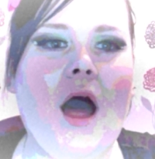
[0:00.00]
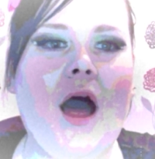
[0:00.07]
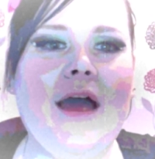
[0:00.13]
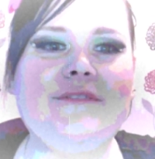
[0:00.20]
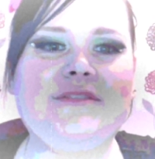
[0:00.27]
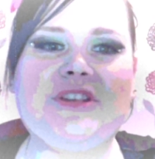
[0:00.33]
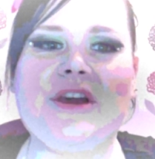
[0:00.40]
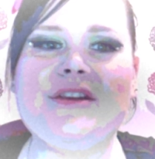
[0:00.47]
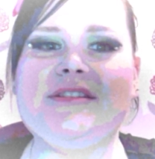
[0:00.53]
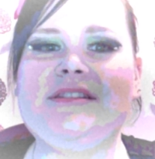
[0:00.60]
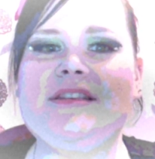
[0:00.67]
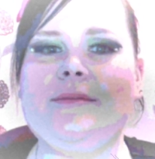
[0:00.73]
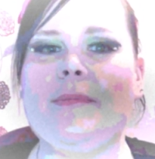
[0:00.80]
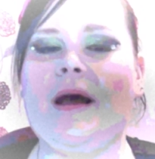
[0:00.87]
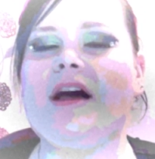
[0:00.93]
I've
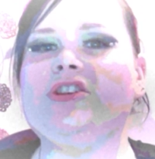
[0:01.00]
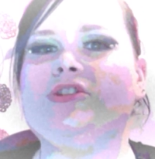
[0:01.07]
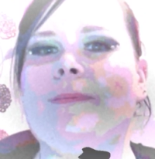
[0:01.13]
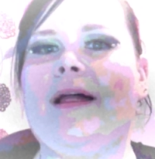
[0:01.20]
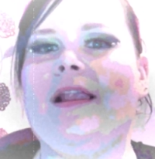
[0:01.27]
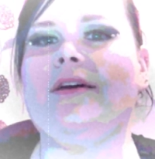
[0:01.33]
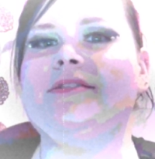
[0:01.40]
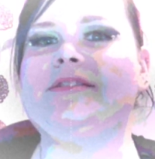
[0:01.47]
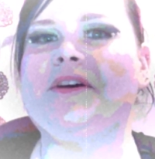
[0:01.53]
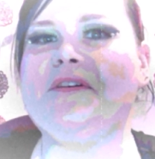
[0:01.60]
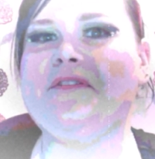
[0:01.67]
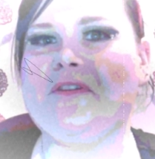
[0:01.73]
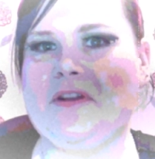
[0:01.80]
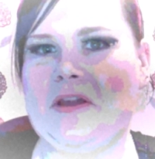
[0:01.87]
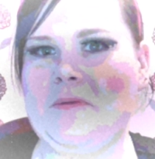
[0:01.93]
toasted marshmallows
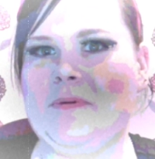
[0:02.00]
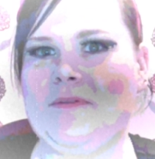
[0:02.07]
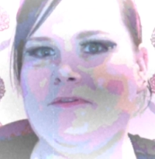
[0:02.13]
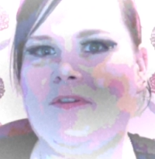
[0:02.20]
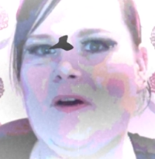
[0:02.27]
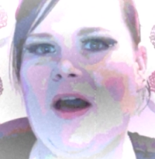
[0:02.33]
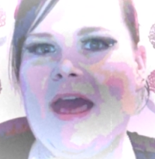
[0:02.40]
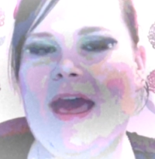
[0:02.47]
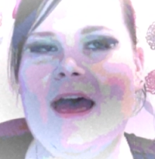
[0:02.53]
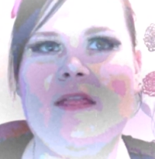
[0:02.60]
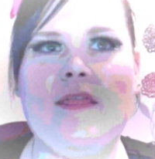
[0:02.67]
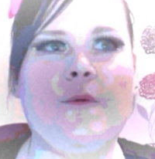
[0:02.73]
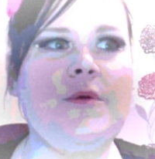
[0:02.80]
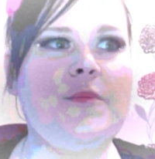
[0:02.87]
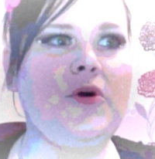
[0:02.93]
over an open fire
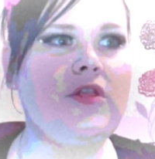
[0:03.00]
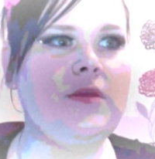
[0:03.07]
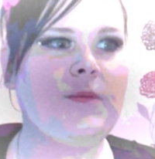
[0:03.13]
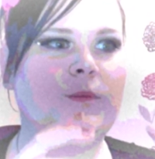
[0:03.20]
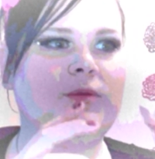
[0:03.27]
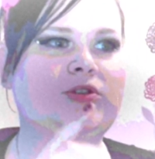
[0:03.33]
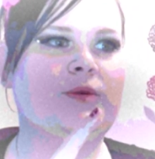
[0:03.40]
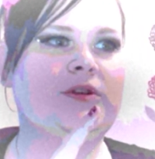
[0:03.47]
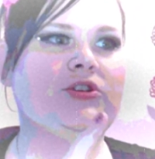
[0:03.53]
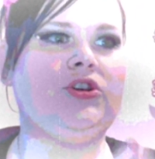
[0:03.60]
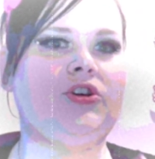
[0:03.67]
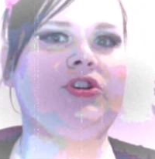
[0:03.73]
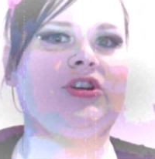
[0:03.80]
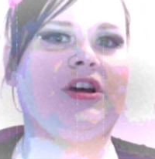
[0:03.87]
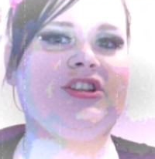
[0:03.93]
and then we put them in between
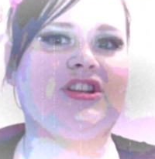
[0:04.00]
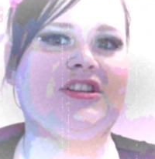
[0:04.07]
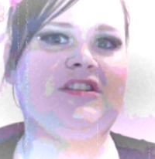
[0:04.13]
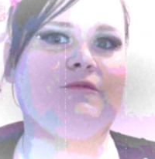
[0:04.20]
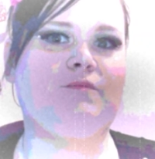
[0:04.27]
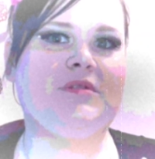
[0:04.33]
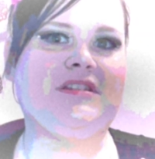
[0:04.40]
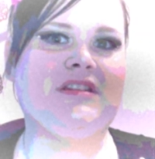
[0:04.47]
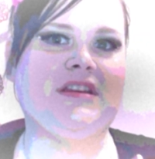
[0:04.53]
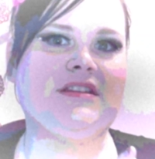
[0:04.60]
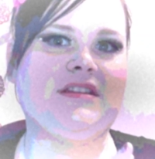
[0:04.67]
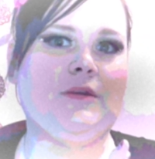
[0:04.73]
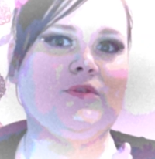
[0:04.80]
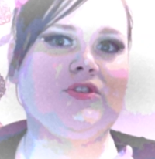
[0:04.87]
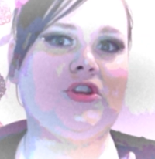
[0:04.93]
two digestive
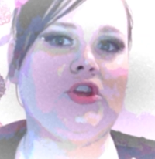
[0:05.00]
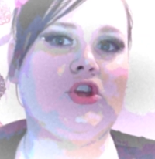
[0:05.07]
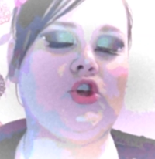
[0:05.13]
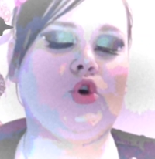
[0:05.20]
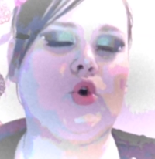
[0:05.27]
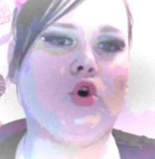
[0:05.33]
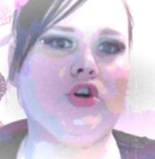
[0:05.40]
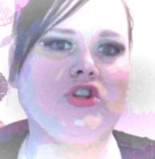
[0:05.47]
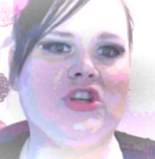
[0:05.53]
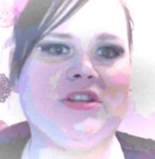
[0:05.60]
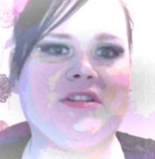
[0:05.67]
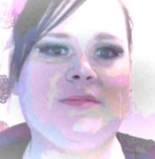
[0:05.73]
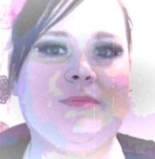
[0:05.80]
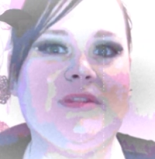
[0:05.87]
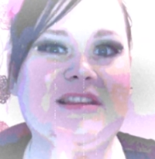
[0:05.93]
biscuits. It was
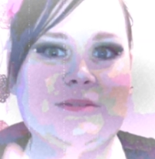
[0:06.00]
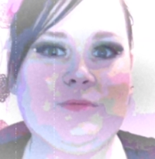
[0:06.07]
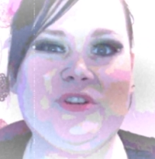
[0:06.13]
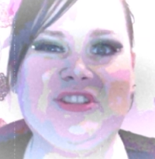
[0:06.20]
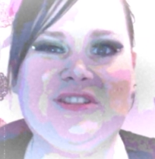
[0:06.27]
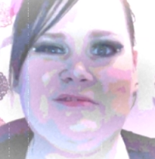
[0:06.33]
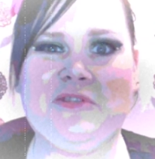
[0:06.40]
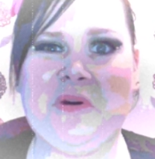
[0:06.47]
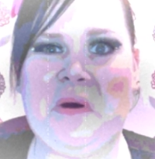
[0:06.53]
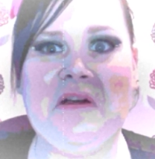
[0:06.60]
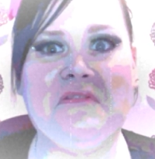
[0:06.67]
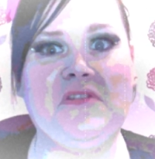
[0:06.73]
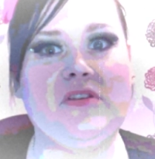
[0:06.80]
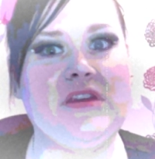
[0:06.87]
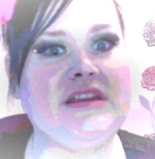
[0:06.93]
gorgeous, but this was
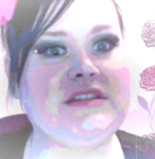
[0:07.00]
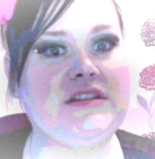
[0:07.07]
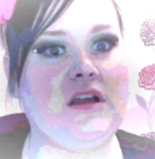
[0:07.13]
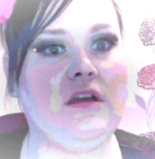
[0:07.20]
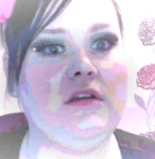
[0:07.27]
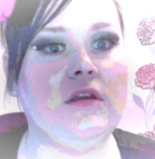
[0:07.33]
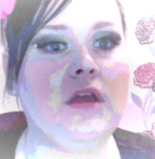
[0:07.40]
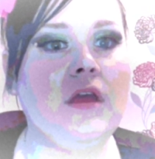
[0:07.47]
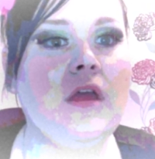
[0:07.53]
quite a few years ago.